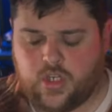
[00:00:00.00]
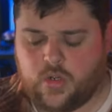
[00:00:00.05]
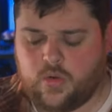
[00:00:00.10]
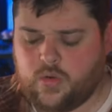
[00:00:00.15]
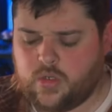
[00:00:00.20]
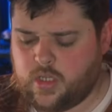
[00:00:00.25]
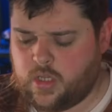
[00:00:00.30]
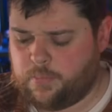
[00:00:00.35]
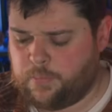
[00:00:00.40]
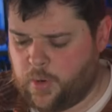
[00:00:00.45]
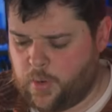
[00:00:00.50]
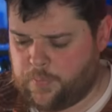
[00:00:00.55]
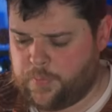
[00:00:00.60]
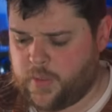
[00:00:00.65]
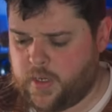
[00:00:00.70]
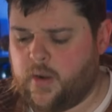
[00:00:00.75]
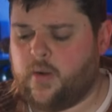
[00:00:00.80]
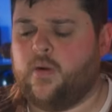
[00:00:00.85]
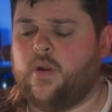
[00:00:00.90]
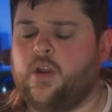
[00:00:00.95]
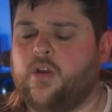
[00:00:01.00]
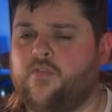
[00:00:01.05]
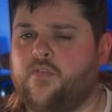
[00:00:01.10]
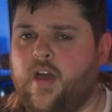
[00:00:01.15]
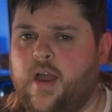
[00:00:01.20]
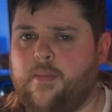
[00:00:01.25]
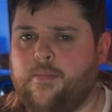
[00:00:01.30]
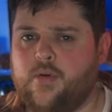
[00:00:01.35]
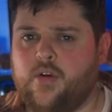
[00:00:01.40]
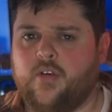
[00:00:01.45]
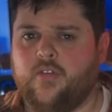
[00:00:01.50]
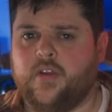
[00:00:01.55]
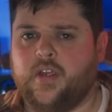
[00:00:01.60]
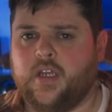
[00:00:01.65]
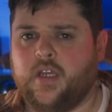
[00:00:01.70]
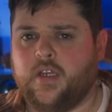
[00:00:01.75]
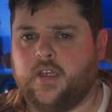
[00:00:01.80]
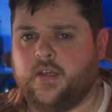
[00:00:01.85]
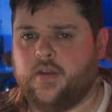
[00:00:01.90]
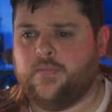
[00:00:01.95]
Due to the popularity of that
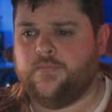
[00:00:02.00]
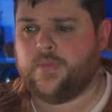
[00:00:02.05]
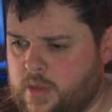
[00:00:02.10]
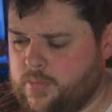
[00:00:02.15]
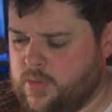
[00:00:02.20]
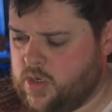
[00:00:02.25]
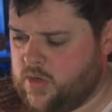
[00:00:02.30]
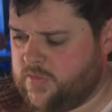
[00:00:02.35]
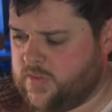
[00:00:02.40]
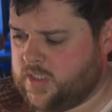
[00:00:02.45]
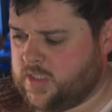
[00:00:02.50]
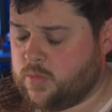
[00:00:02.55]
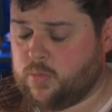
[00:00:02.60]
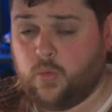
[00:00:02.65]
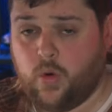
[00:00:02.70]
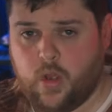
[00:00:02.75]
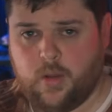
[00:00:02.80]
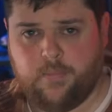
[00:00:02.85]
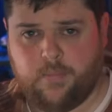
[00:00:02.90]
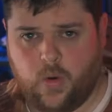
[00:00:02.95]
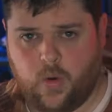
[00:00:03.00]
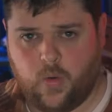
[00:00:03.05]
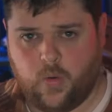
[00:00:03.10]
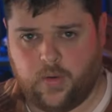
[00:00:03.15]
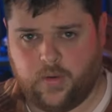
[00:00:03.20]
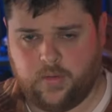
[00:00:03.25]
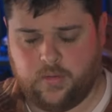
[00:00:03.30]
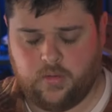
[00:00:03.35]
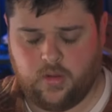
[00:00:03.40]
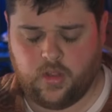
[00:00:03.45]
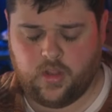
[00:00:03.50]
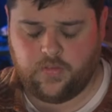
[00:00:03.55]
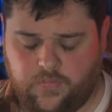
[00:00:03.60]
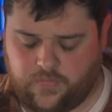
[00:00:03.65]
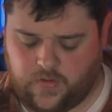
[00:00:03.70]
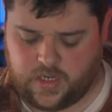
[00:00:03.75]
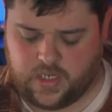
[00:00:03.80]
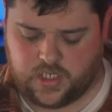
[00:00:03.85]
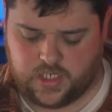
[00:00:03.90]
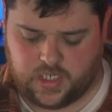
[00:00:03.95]
movie, other movies were born.
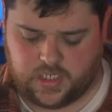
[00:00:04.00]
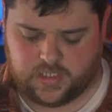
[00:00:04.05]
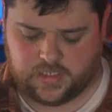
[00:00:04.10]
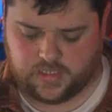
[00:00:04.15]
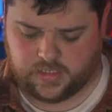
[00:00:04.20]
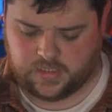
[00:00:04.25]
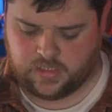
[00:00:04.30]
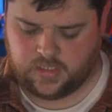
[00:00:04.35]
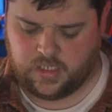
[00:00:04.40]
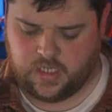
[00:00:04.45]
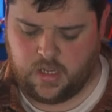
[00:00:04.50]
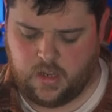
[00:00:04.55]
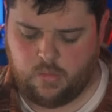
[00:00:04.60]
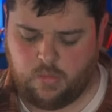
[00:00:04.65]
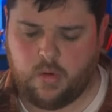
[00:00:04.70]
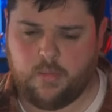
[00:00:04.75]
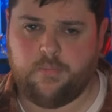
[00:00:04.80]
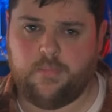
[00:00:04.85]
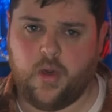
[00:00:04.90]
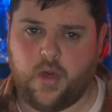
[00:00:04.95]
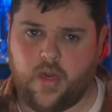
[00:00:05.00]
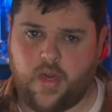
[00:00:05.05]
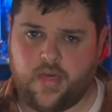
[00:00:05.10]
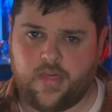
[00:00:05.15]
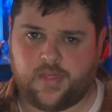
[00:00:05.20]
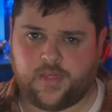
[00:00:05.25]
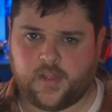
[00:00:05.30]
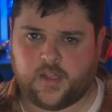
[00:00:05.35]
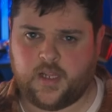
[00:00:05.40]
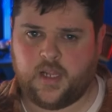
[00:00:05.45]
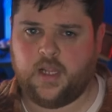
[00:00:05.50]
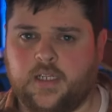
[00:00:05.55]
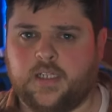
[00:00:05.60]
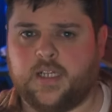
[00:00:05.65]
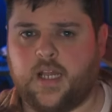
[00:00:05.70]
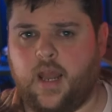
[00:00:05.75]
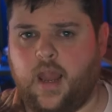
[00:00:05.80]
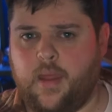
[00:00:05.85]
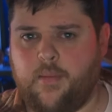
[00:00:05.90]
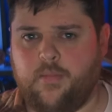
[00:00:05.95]
Other franchises were birthed.
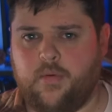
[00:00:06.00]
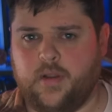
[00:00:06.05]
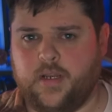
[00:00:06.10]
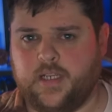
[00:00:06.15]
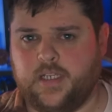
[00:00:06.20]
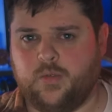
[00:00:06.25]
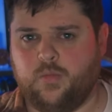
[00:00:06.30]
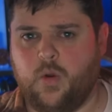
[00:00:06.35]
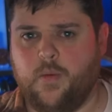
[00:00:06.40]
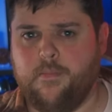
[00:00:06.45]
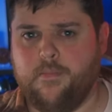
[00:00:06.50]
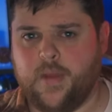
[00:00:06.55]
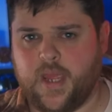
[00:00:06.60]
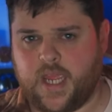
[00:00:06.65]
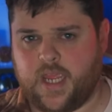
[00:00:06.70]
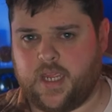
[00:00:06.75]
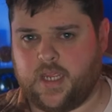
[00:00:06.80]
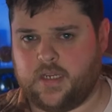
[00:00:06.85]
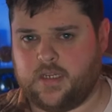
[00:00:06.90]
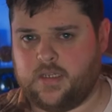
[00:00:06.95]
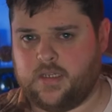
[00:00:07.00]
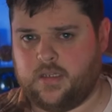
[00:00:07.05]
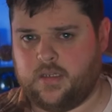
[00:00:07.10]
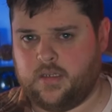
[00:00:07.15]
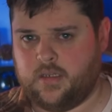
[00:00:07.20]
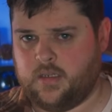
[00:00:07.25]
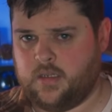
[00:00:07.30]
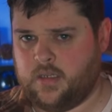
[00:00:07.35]
Celebrities were made.